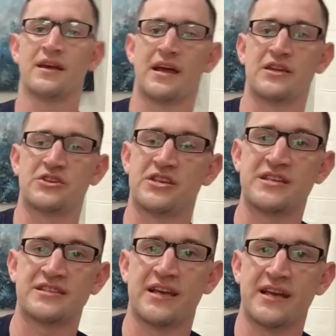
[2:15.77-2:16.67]
and she
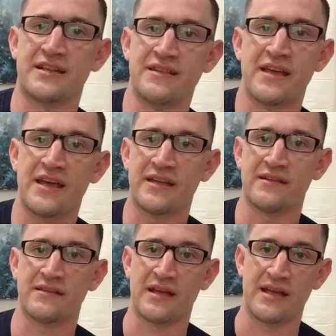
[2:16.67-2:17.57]
said that
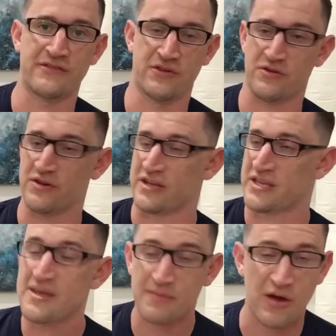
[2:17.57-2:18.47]
they're going to
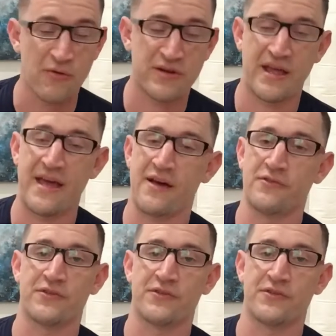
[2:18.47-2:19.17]
keep going down.